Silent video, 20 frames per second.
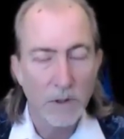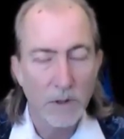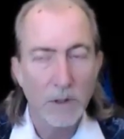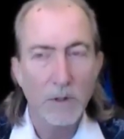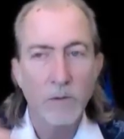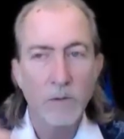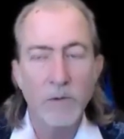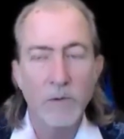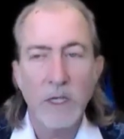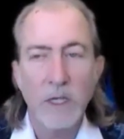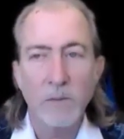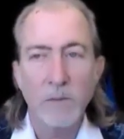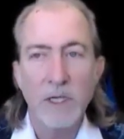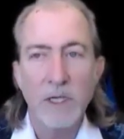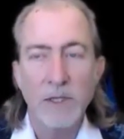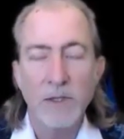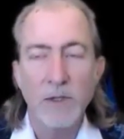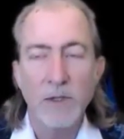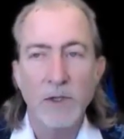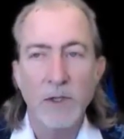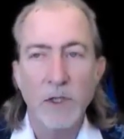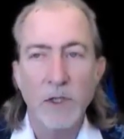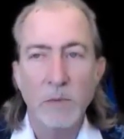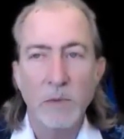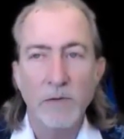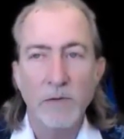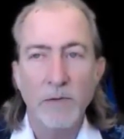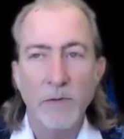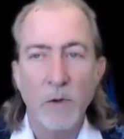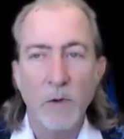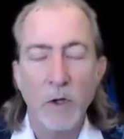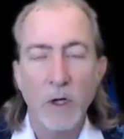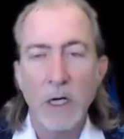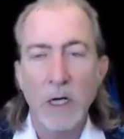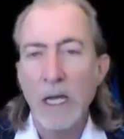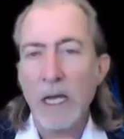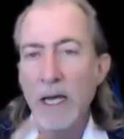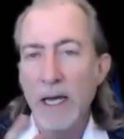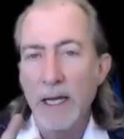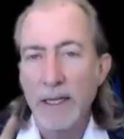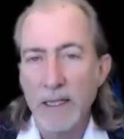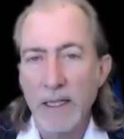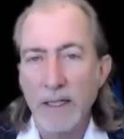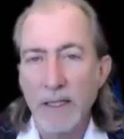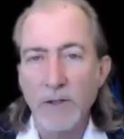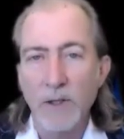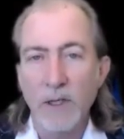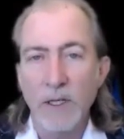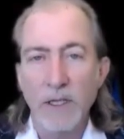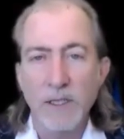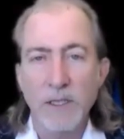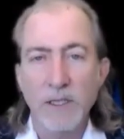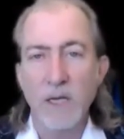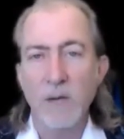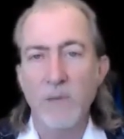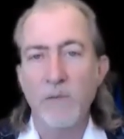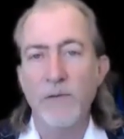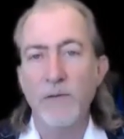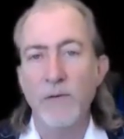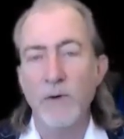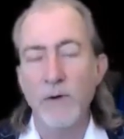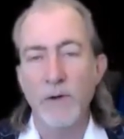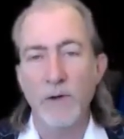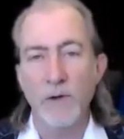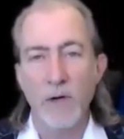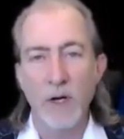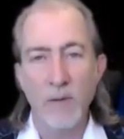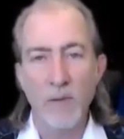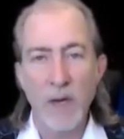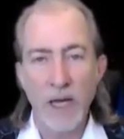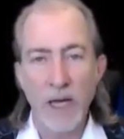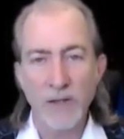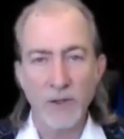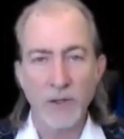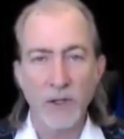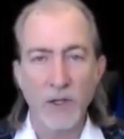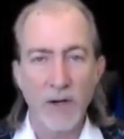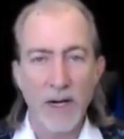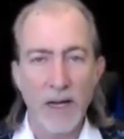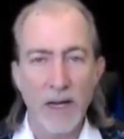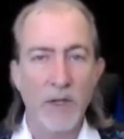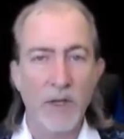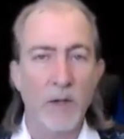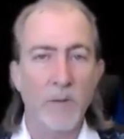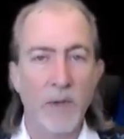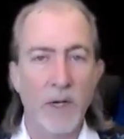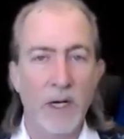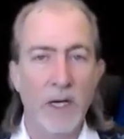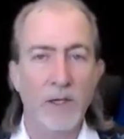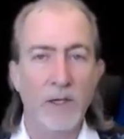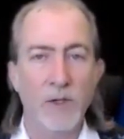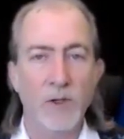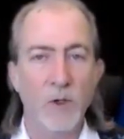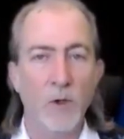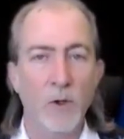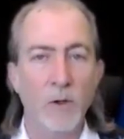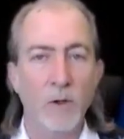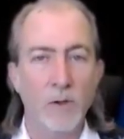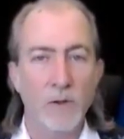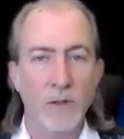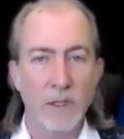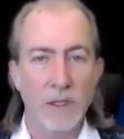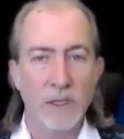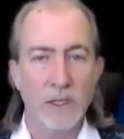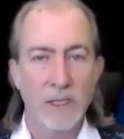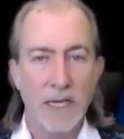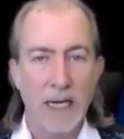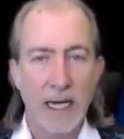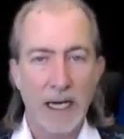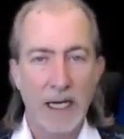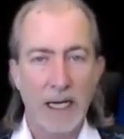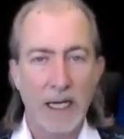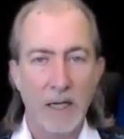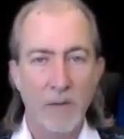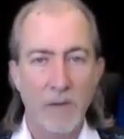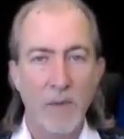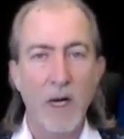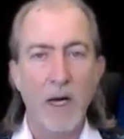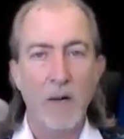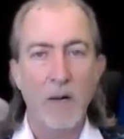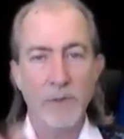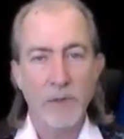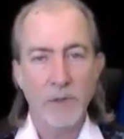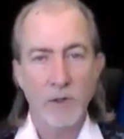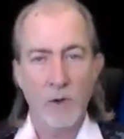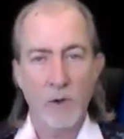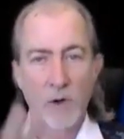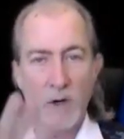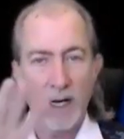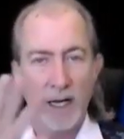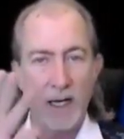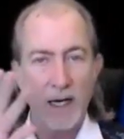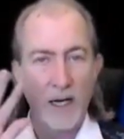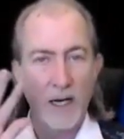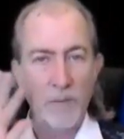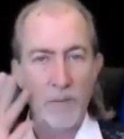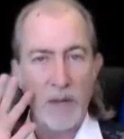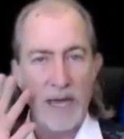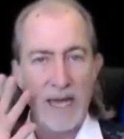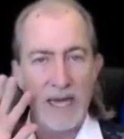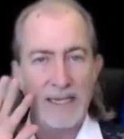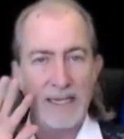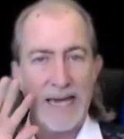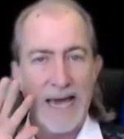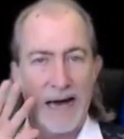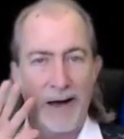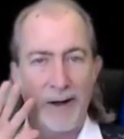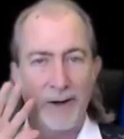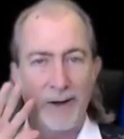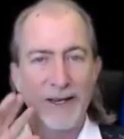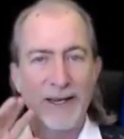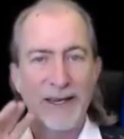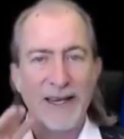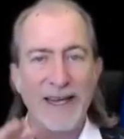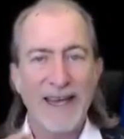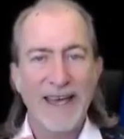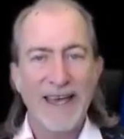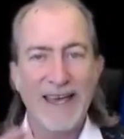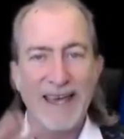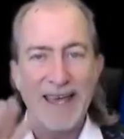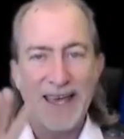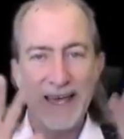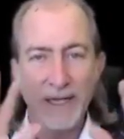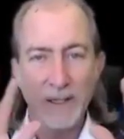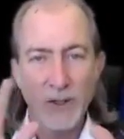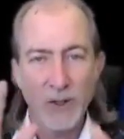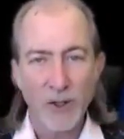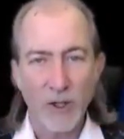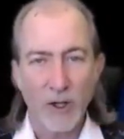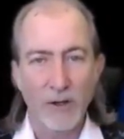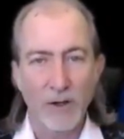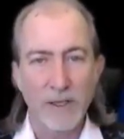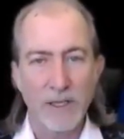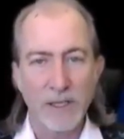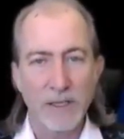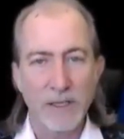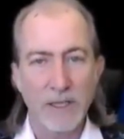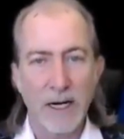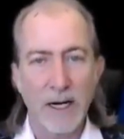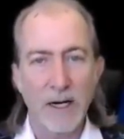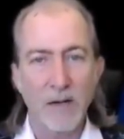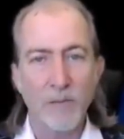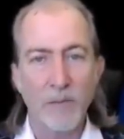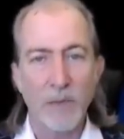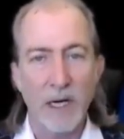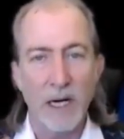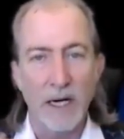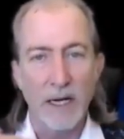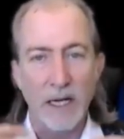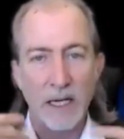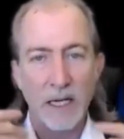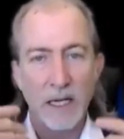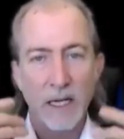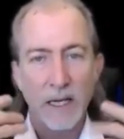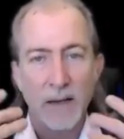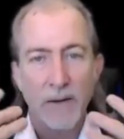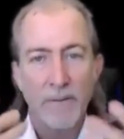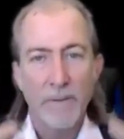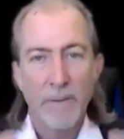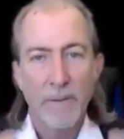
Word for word: to send messages before. And then I took it a step further. I imagined grabbing him by the shoulders and standing him up. So I kind of panned out and saw his entire body,